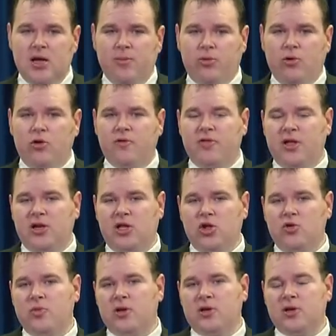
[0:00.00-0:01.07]
proved that
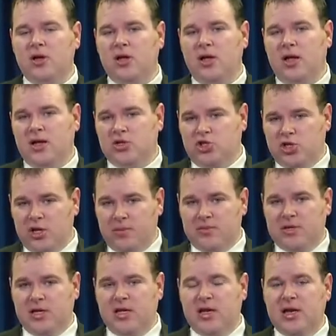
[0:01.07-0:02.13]
human and chimp
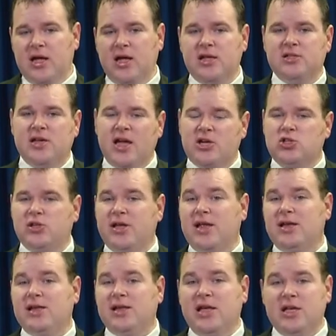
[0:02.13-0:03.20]
DNA is actually at
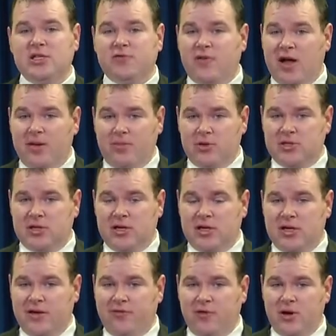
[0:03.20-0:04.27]
least 5%
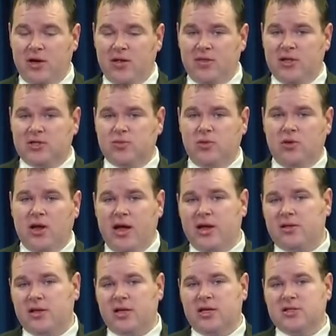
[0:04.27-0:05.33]
different, and this will
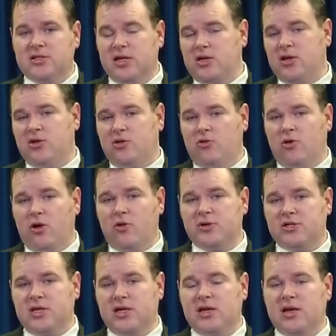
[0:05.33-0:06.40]
likely continue to grow
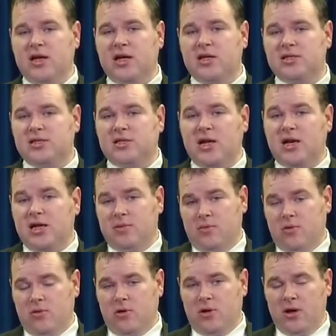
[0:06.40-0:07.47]
as DNA is studied
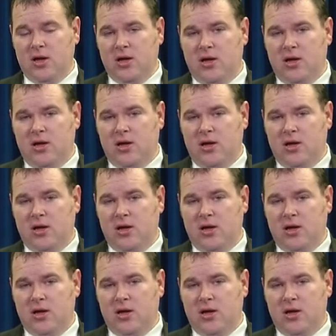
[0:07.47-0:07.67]
more.